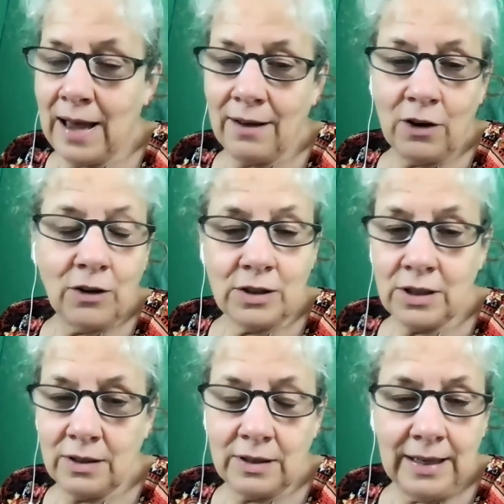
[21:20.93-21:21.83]

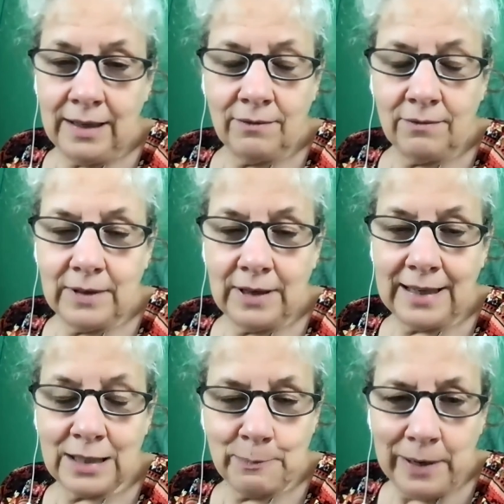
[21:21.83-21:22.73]
constantly
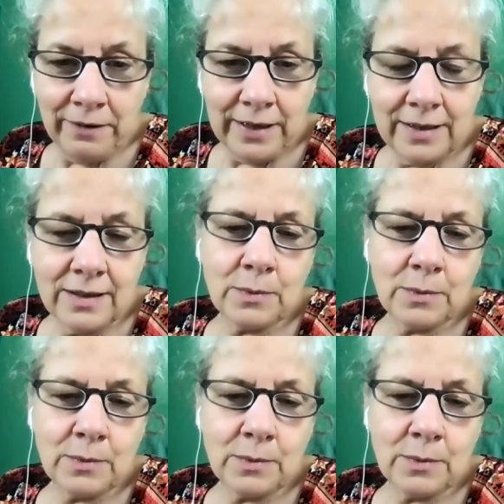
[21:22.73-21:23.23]
experience